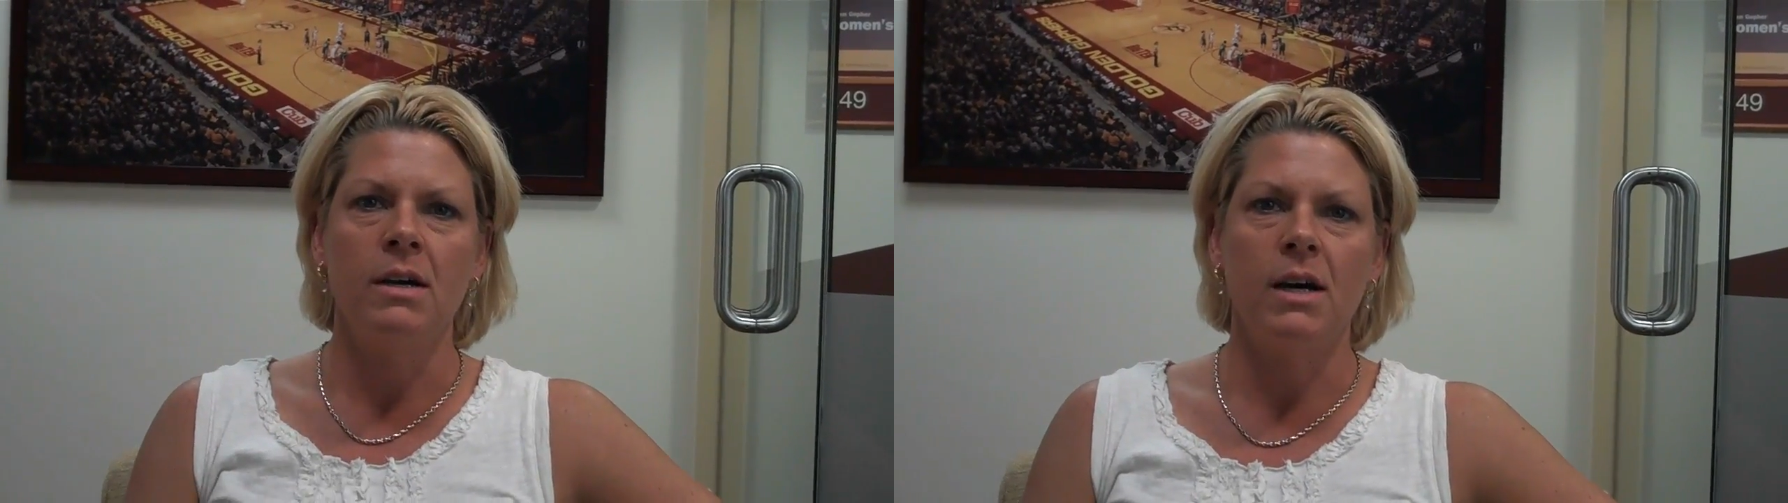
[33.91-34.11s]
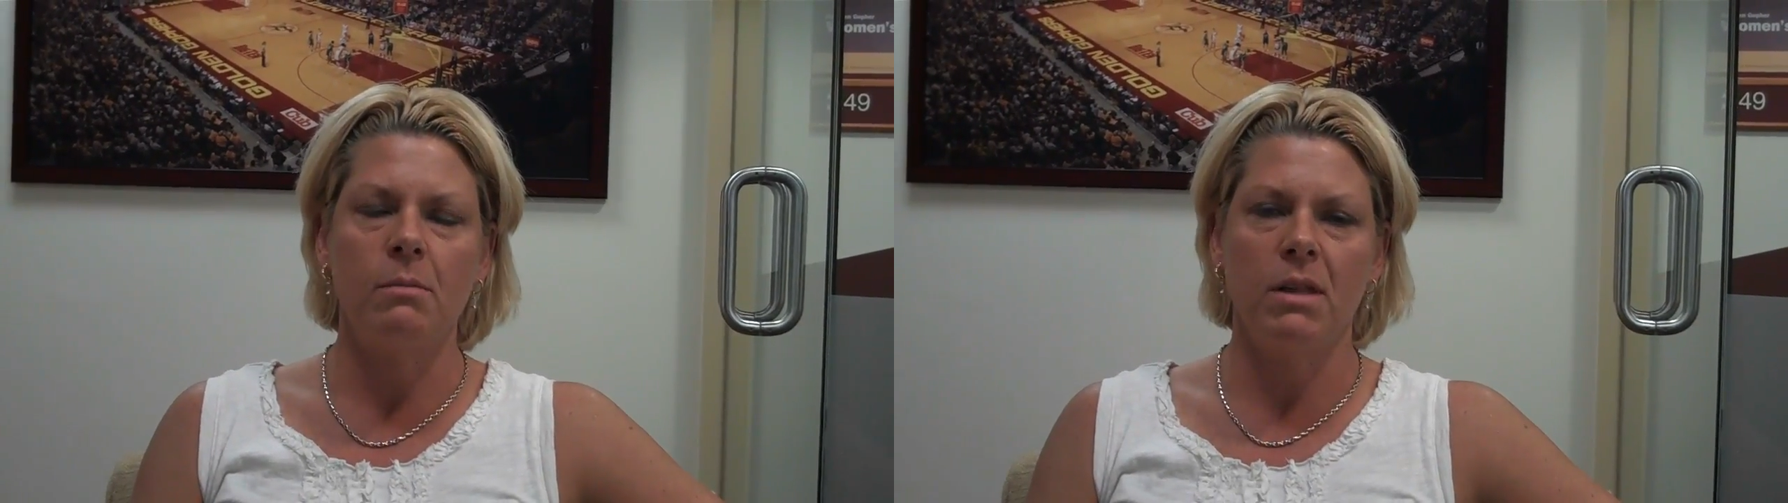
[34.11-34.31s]

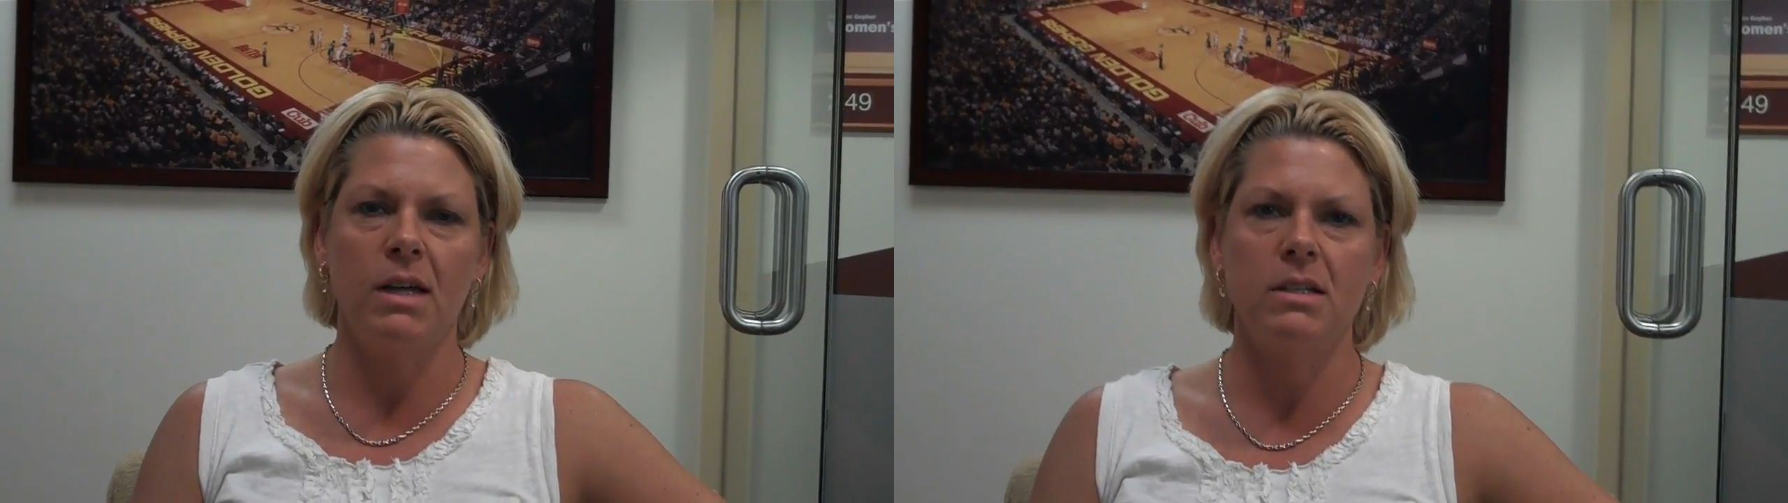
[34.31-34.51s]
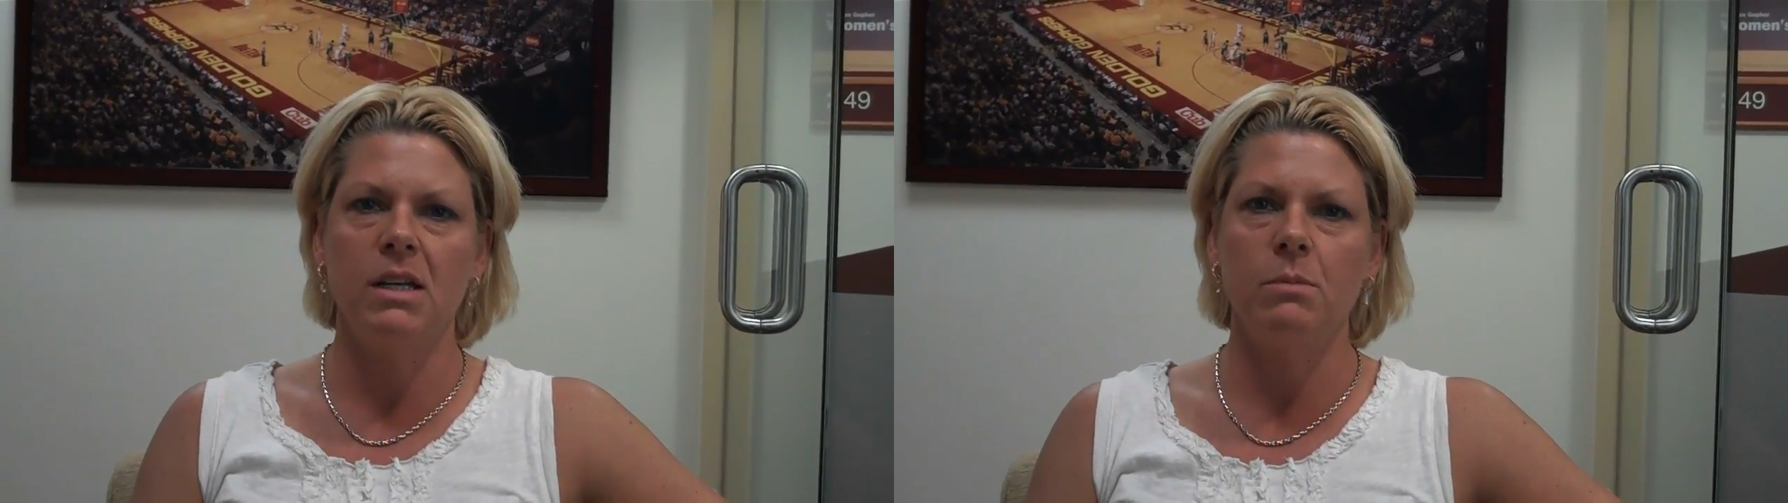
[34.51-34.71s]
Um, a
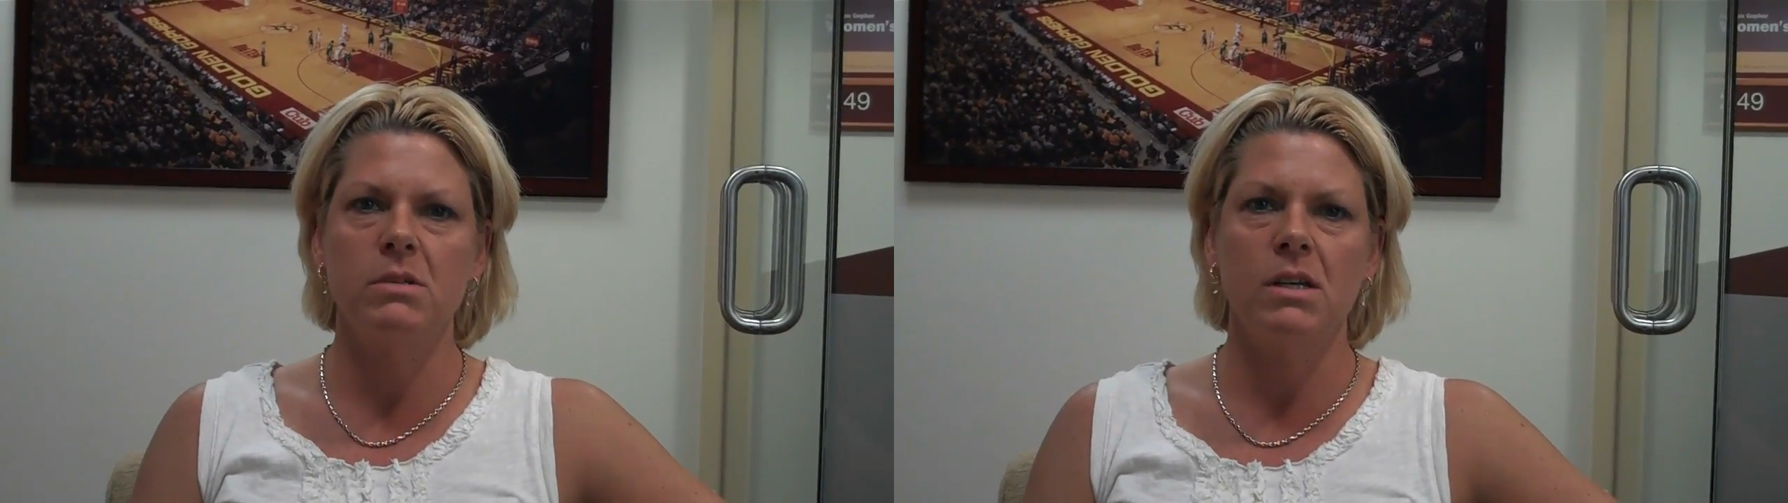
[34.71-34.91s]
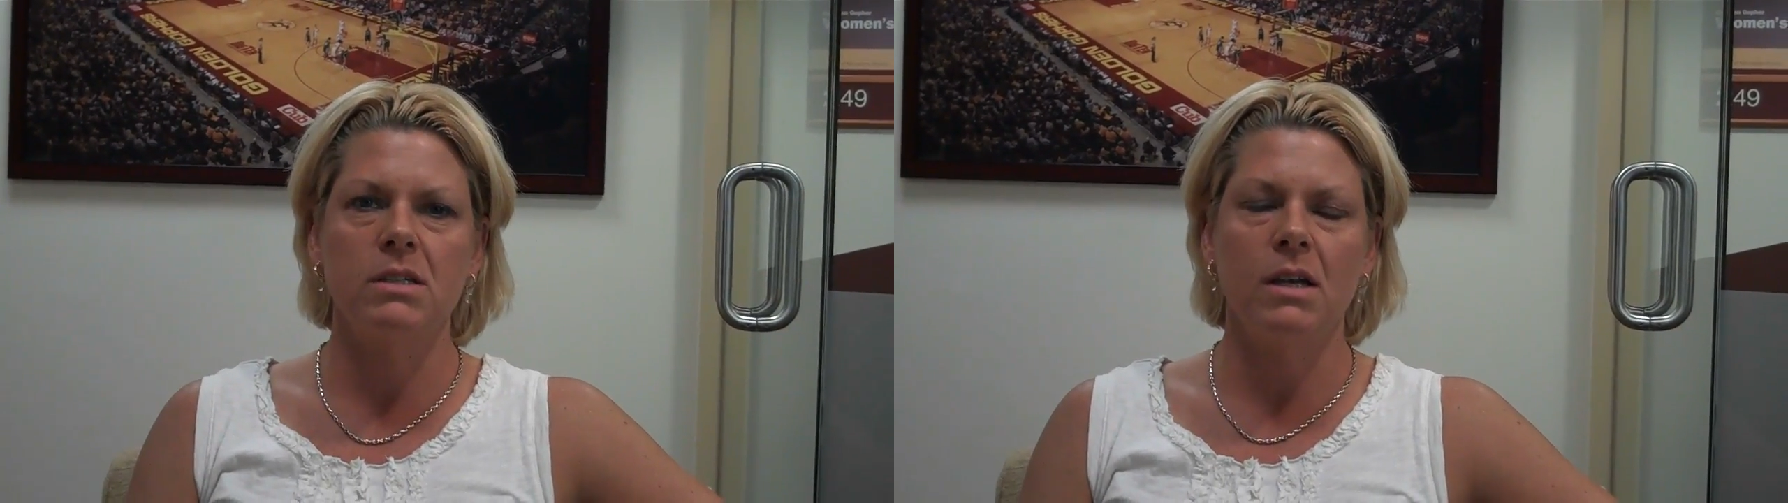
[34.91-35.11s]
lot of
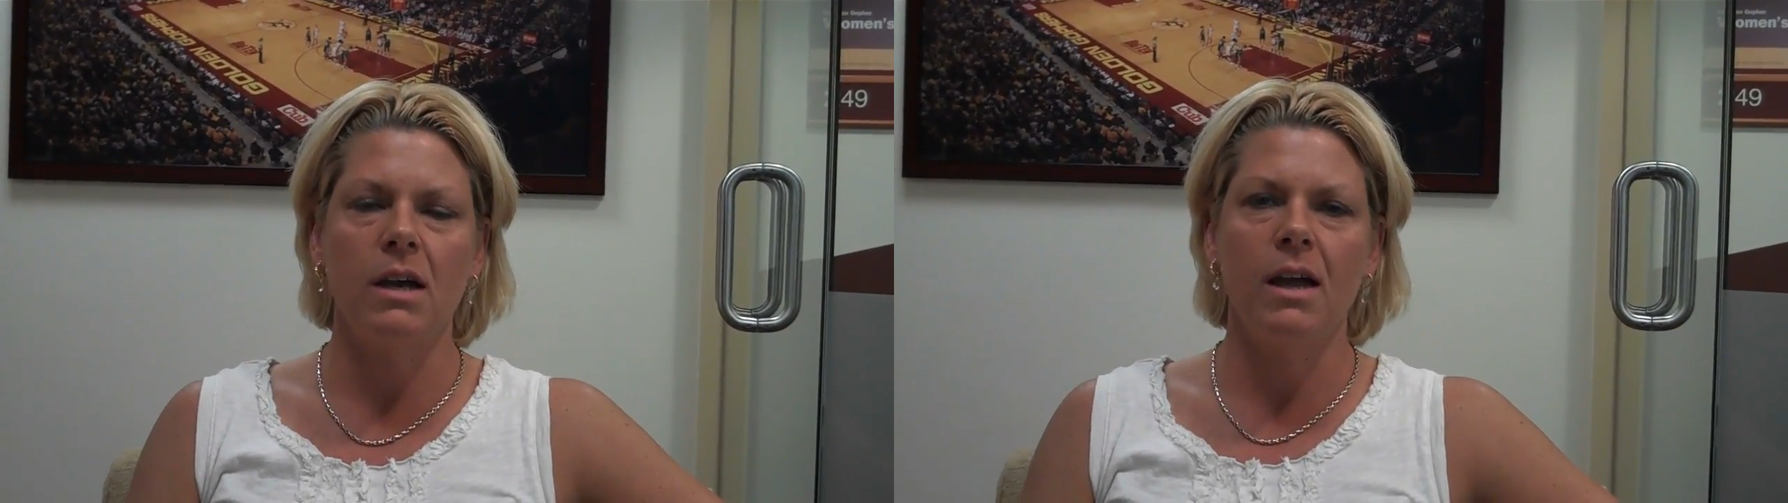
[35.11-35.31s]
teams that uh,